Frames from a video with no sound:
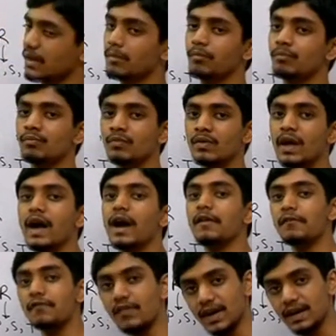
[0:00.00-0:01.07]
them,
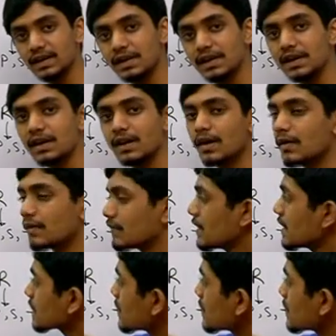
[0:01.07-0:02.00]
and finally we will